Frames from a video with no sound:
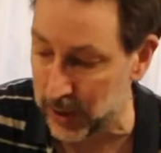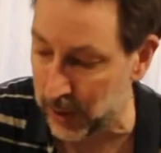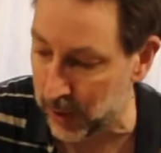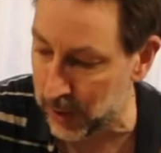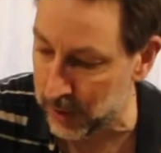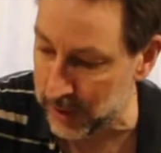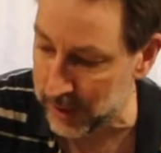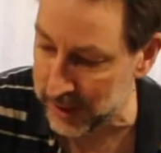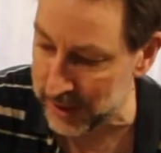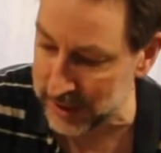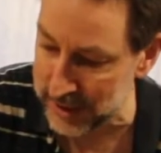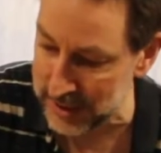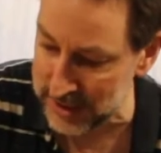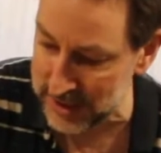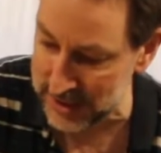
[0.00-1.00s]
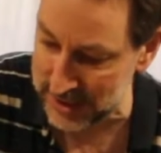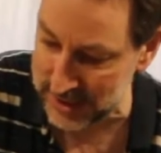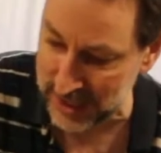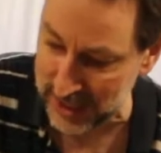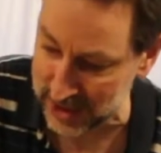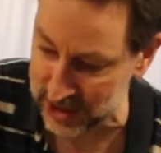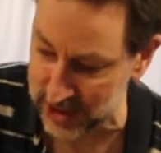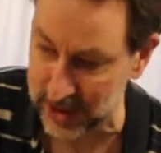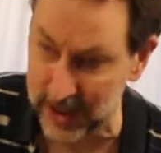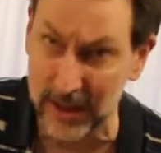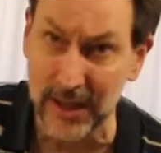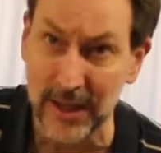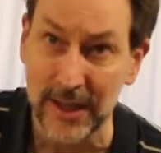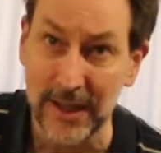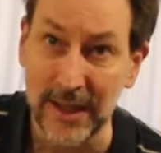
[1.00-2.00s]
along this section.
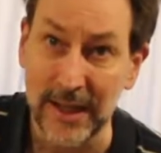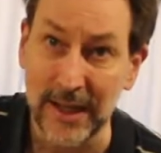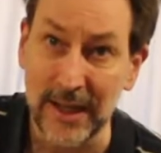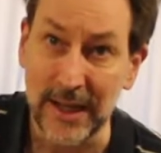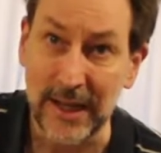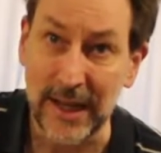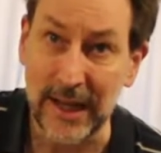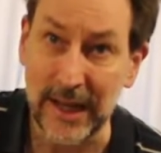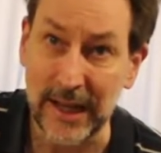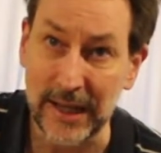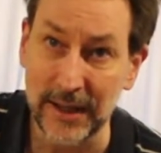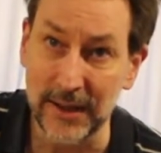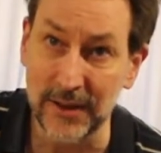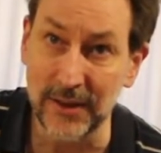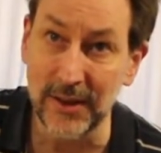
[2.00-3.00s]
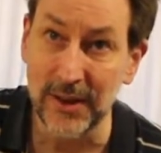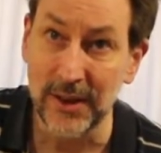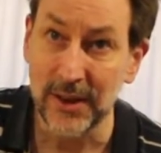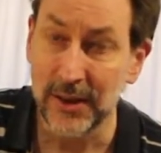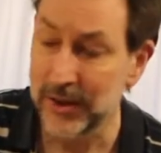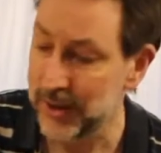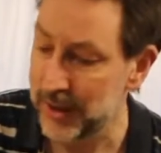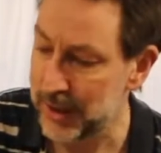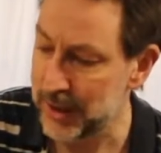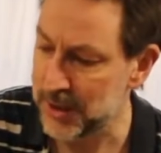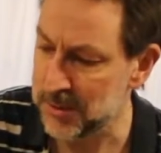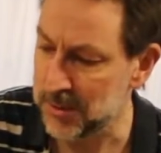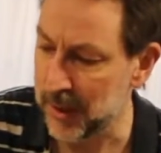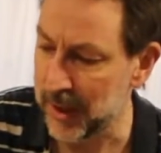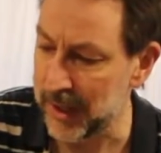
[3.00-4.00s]
And
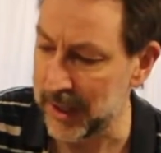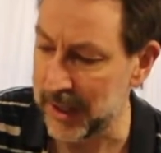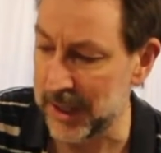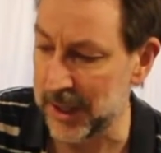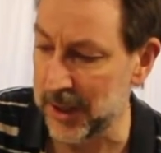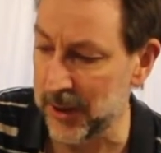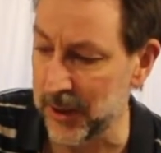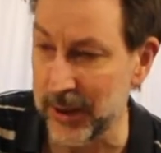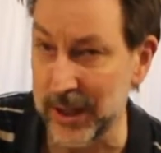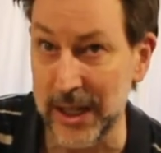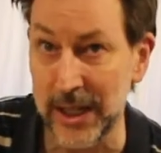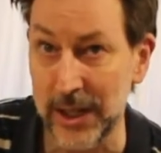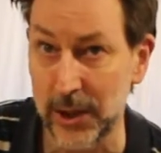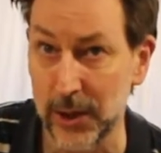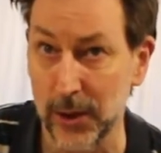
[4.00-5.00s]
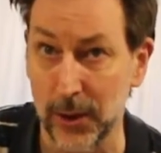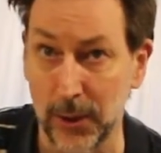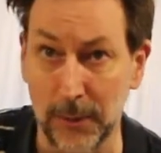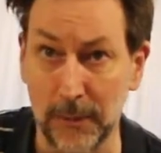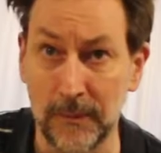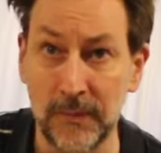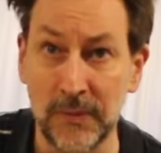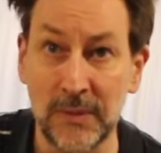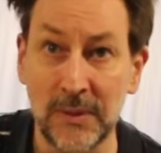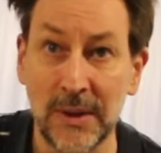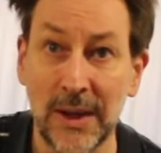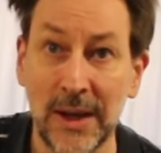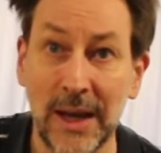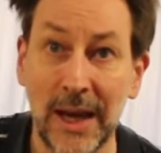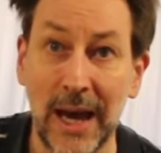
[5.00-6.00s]
these right here and here
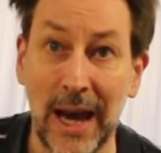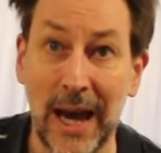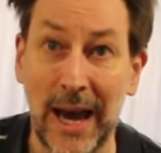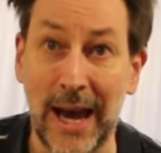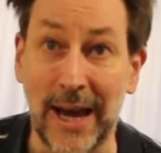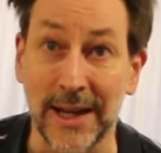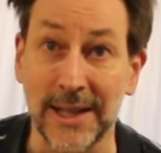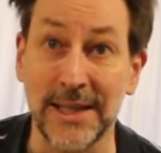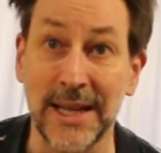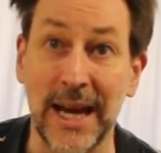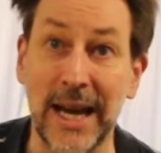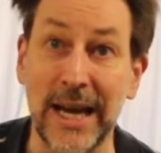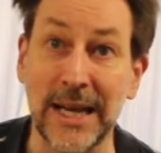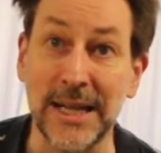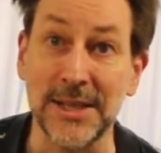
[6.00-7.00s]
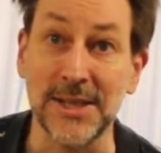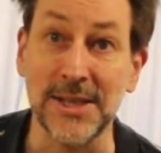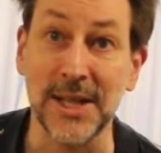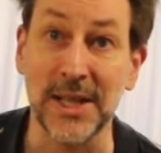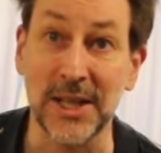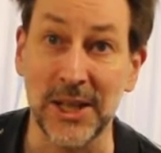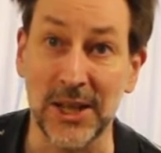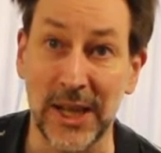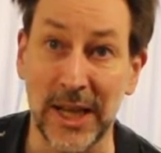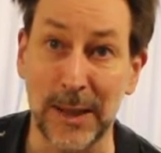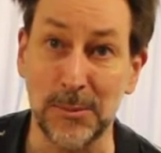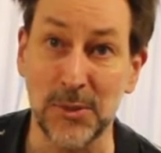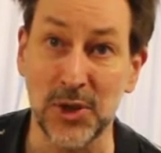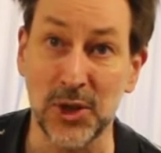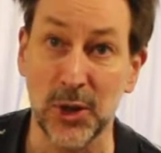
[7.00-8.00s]
act as
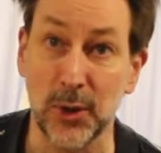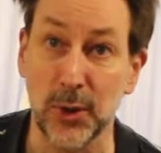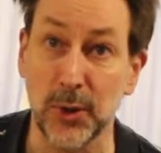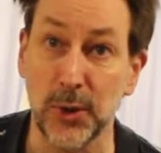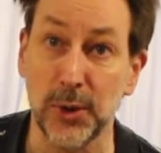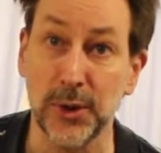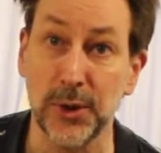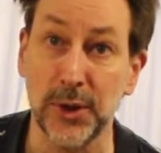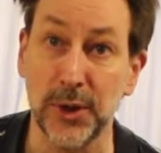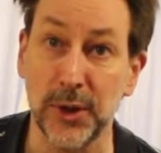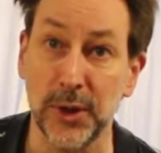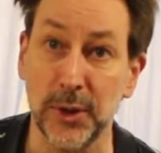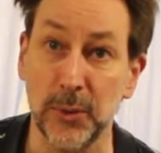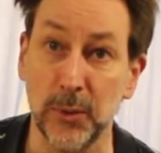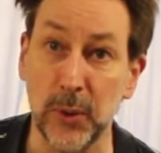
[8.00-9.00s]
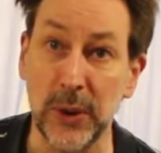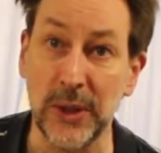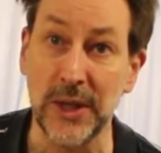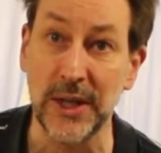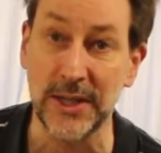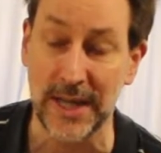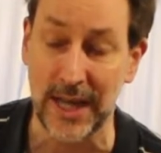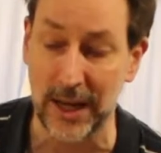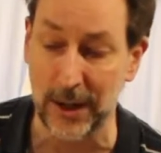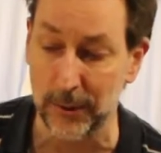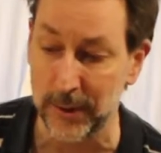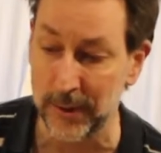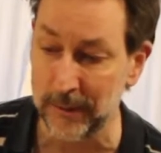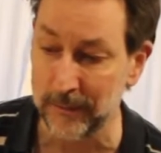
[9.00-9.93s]
clamps to hold the wood down.